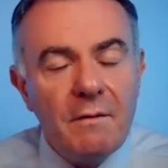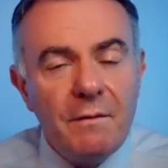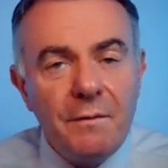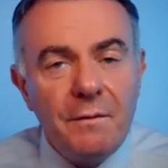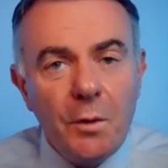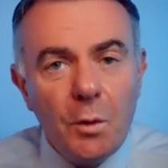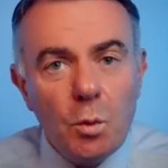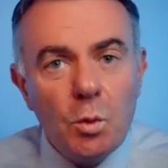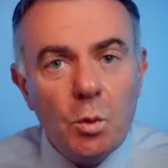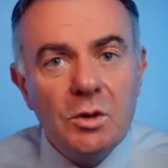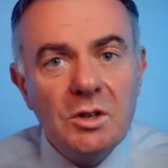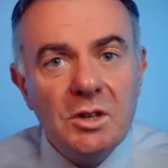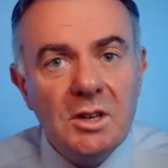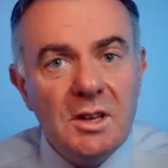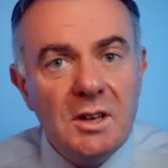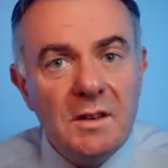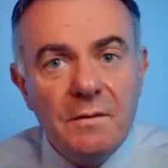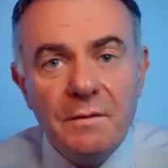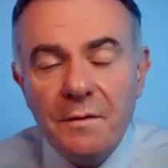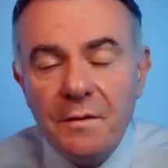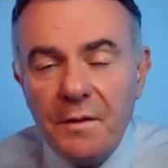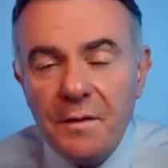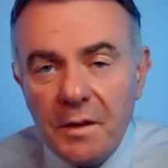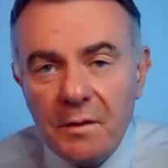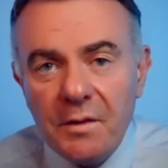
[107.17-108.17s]
40,
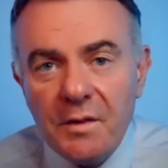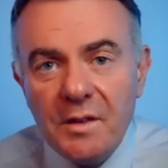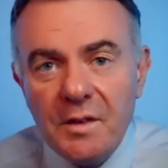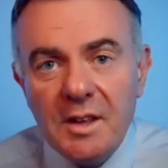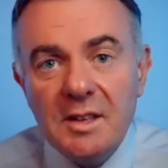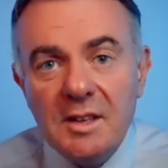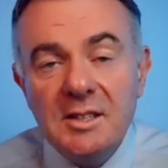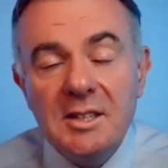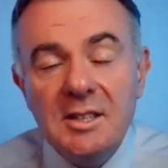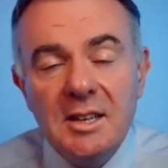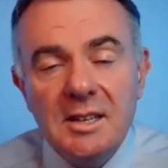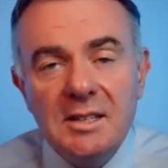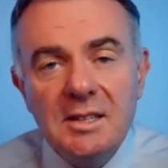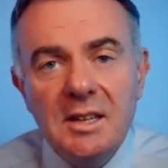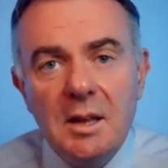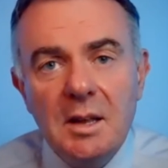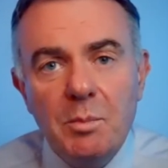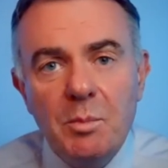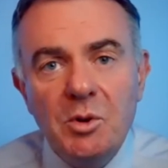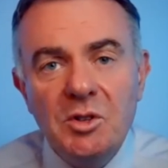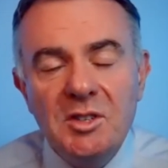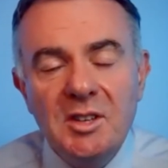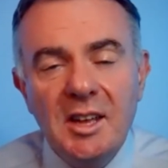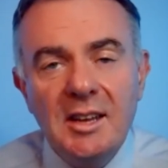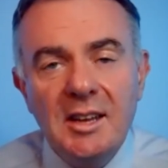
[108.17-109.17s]
50,
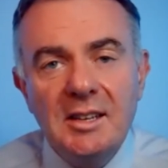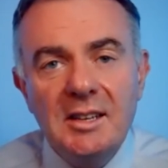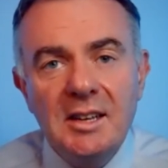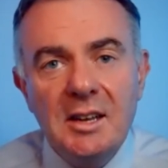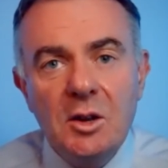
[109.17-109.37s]
60%